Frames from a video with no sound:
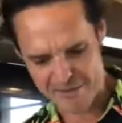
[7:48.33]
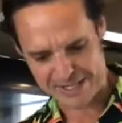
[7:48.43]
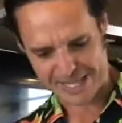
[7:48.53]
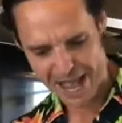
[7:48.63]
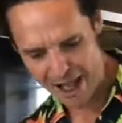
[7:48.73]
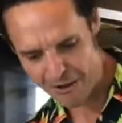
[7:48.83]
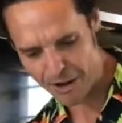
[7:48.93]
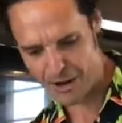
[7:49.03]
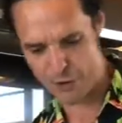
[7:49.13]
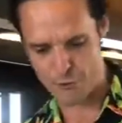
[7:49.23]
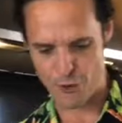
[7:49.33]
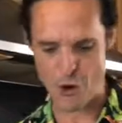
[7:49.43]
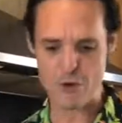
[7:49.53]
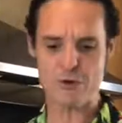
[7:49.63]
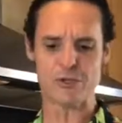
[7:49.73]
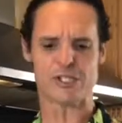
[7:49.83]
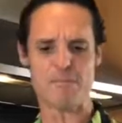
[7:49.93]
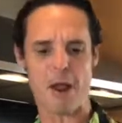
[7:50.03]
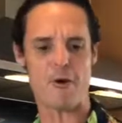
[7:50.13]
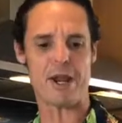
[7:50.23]
it, our
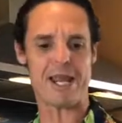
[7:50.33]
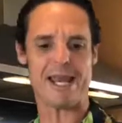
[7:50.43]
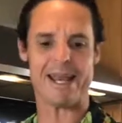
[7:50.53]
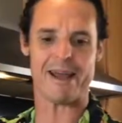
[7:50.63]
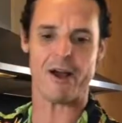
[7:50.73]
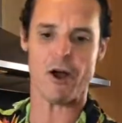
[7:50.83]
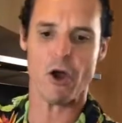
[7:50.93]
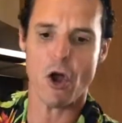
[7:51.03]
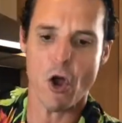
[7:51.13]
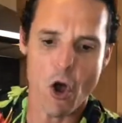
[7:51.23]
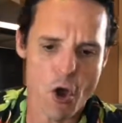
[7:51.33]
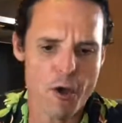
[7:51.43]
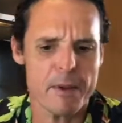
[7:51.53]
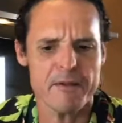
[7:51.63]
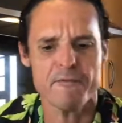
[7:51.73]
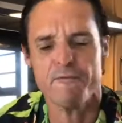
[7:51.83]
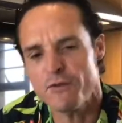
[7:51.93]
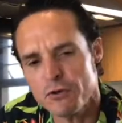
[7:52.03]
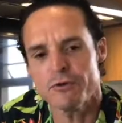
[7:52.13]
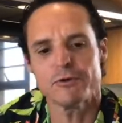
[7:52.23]
rosemary
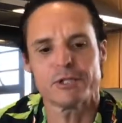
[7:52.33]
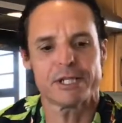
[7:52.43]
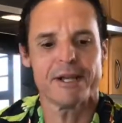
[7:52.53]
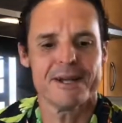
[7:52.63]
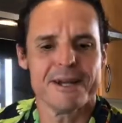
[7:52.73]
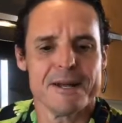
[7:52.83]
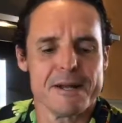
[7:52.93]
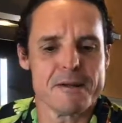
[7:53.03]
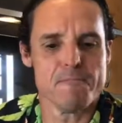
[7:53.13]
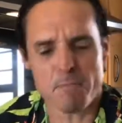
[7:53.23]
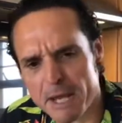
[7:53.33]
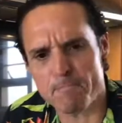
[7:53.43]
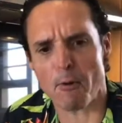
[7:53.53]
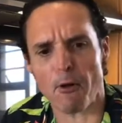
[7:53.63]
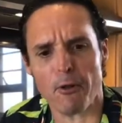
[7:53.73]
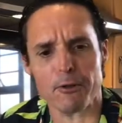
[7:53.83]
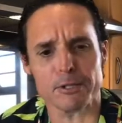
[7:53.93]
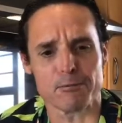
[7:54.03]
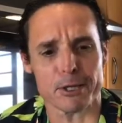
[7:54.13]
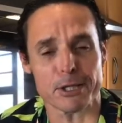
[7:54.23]
herb-infused
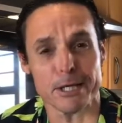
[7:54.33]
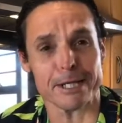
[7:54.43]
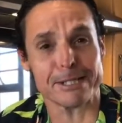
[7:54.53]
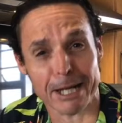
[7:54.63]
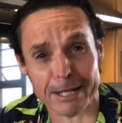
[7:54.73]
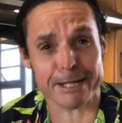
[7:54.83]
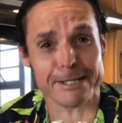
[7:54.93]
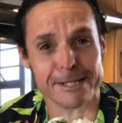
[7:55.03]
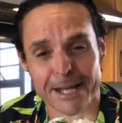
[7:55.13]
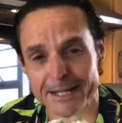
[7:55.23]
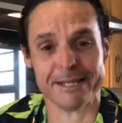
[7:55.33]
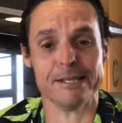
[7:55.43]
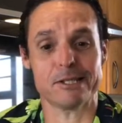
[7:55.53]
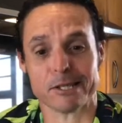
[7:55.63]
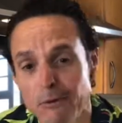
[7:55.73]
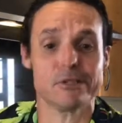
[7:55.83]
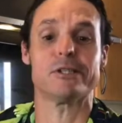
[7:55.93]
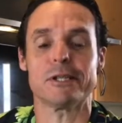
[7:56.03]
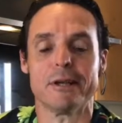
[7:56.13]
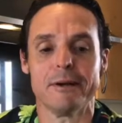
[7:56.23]
meatballs with the Tzatziki
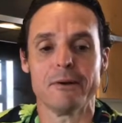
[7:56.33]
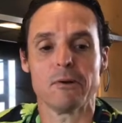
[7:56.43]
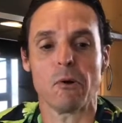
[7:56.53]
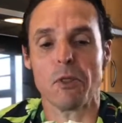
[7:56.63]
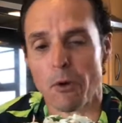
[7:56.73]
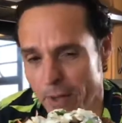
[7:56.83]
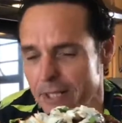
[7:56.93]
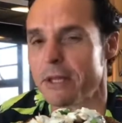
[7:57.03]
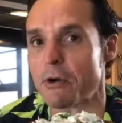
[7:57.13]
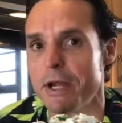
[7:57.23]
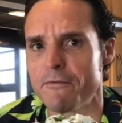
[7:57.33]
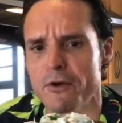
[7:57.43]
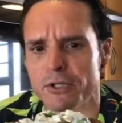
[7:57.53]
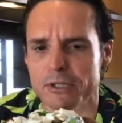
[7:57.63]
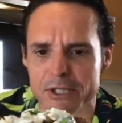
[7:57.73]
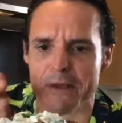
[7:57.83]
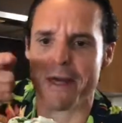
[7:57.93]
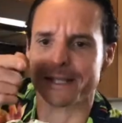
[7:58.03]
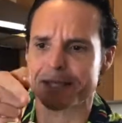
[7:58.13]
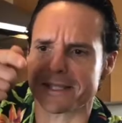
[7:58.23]
sauce. Although we did the Greek version, so
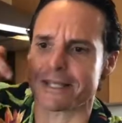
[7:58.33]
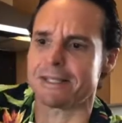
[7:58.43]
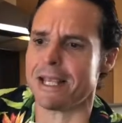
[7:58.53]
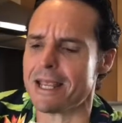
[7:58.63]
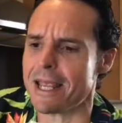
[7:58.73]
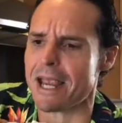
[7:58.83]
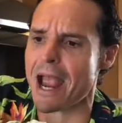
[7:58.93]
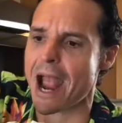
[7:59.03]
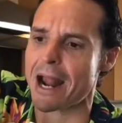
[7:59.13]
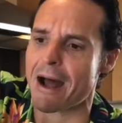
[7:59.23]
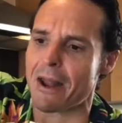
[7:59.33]
that's a tzatziki and our